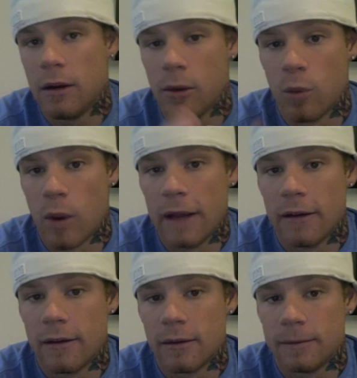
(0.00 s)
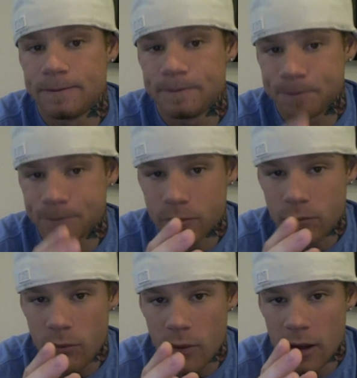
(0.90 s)
with weights.
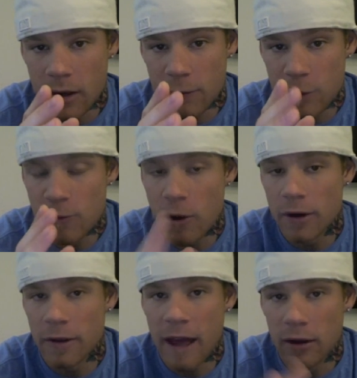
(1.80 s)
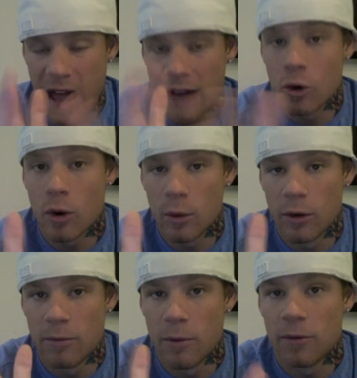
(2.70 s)
And if you fall into that category,
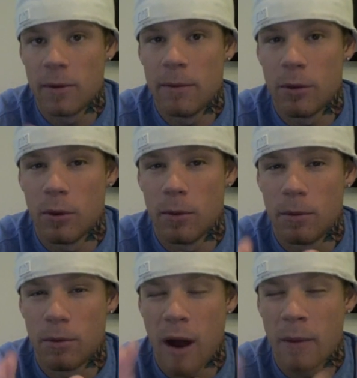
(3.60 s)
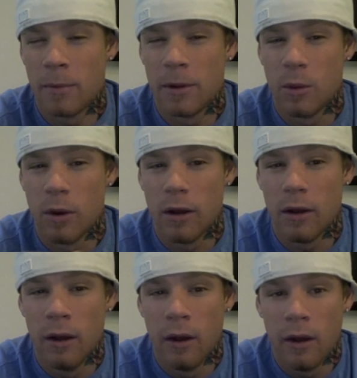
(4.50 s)
which most people probably
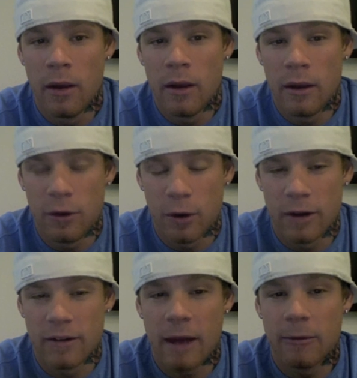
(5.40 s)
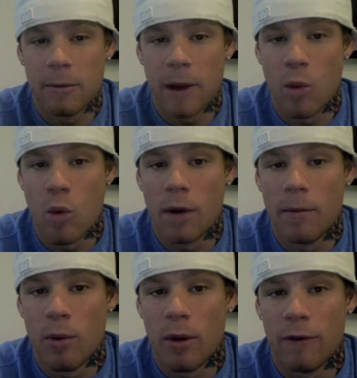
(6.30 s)
will, you're going to times it by
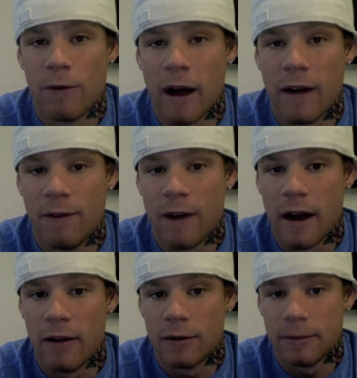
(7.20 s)
1.55.